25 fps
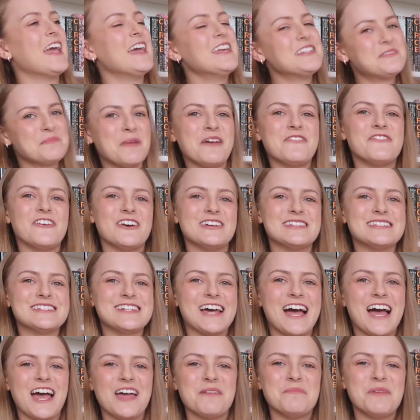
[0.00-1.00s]
It's my first
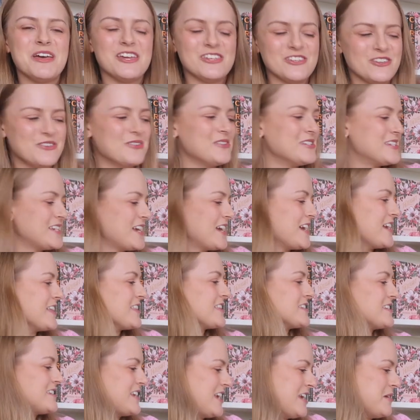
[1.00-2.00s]
time using
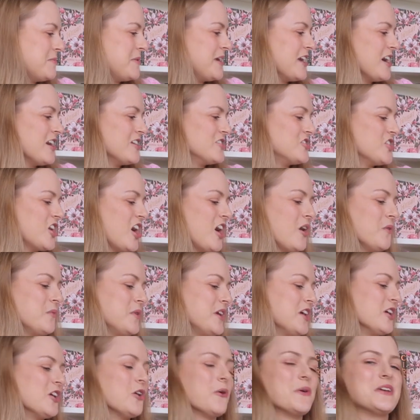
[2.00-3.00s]
the TBR jar. We
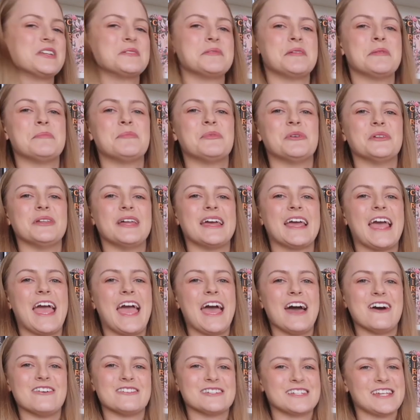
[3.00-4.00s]
are going to be pulling
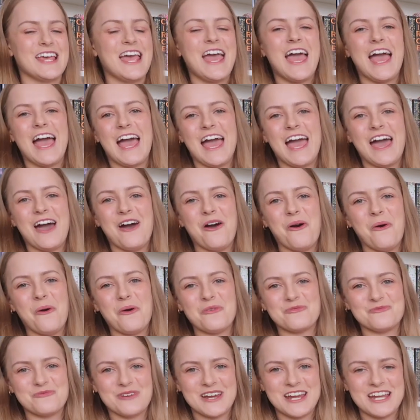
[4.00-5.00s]
out our
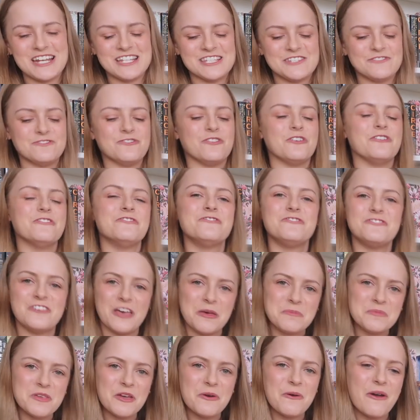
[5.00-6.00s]
reads for
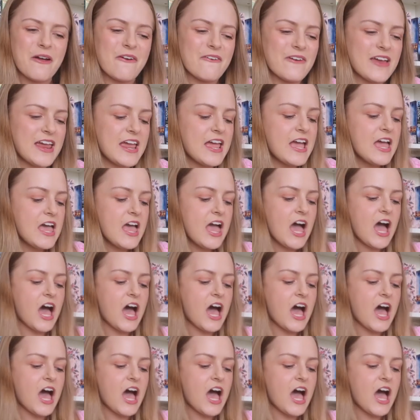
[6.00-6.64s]
February.